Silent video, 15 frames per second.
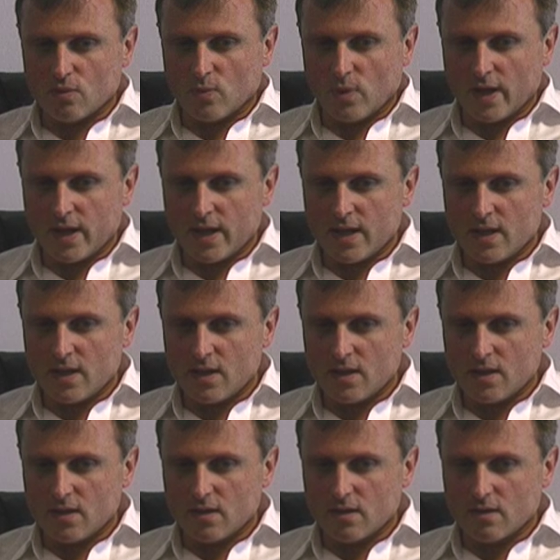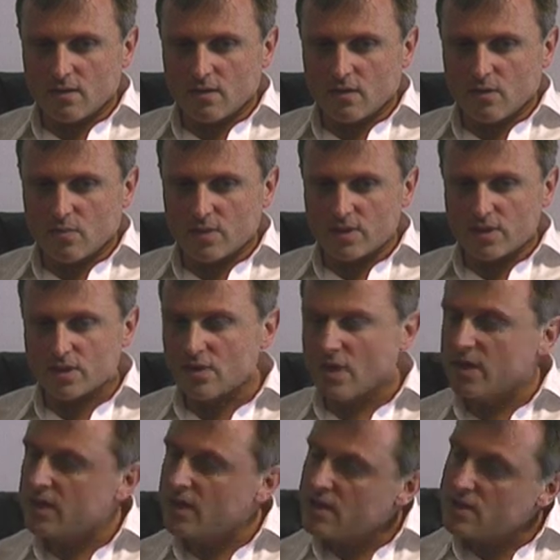way the business
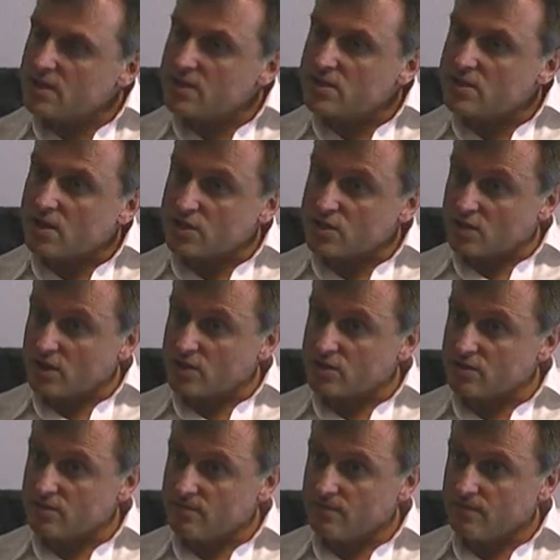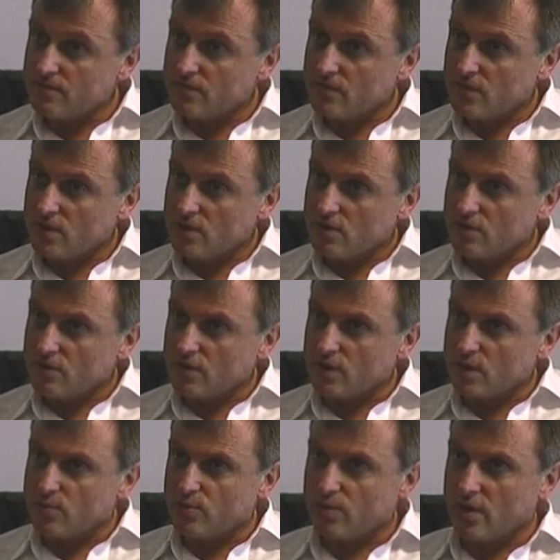ideas are structured,
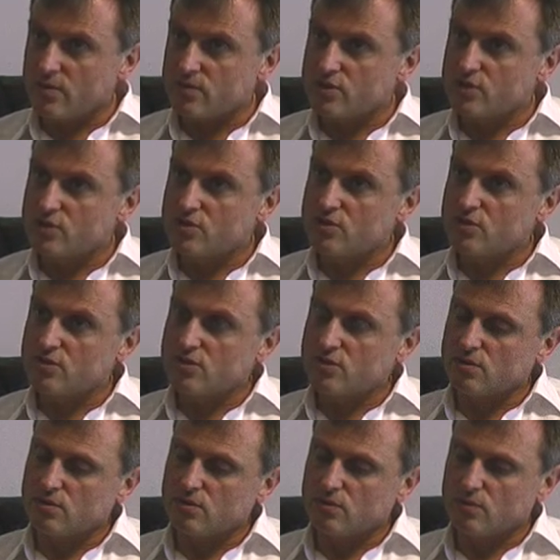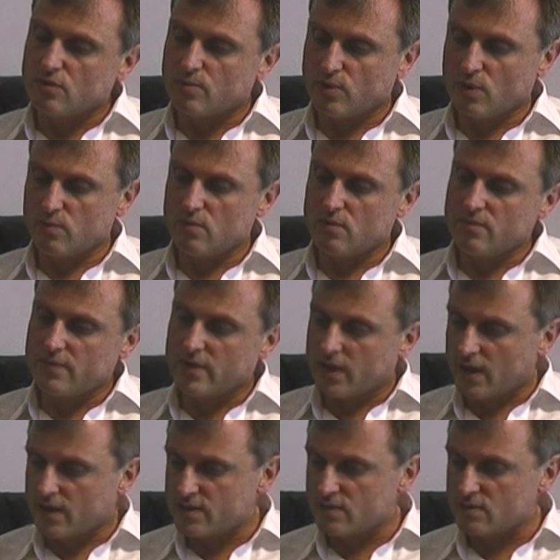the approach to the problem, the
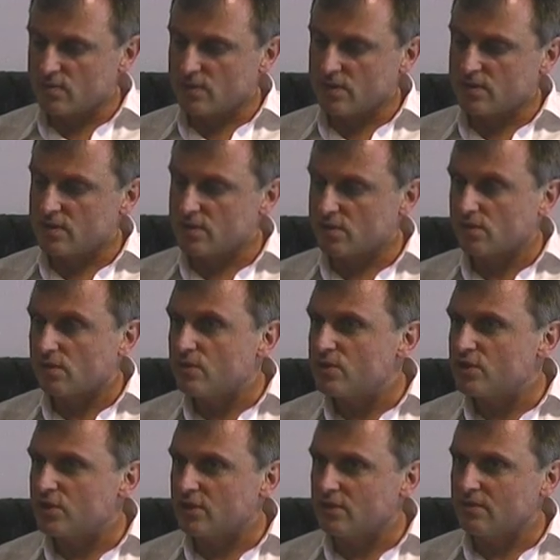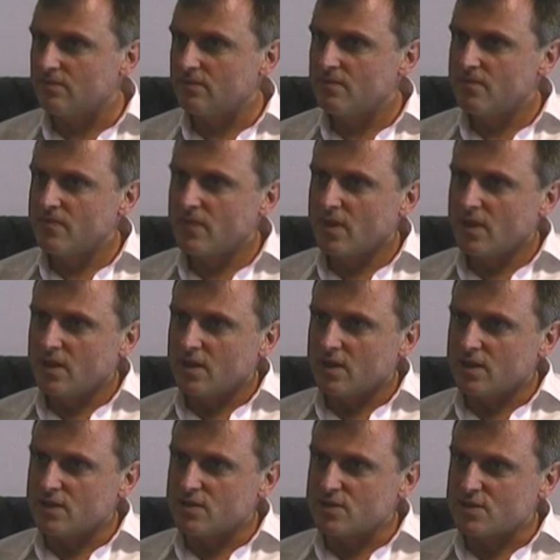customer, the solution
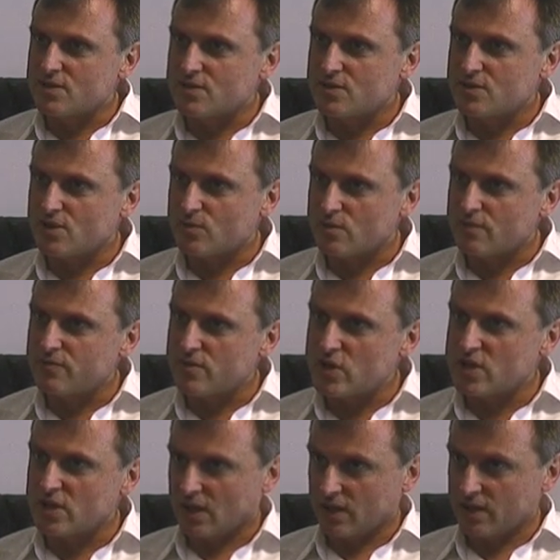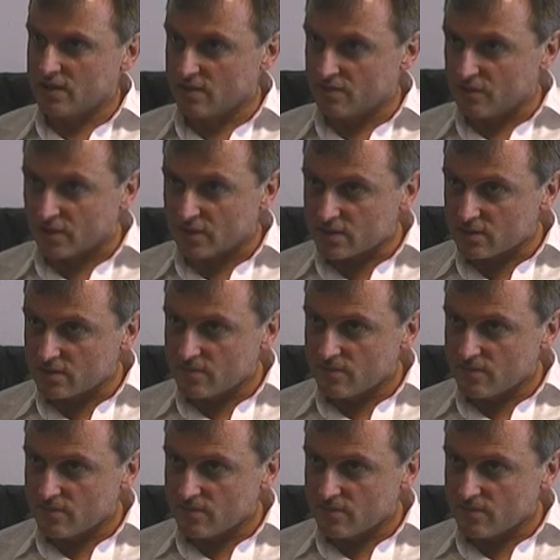is so refreshingly different.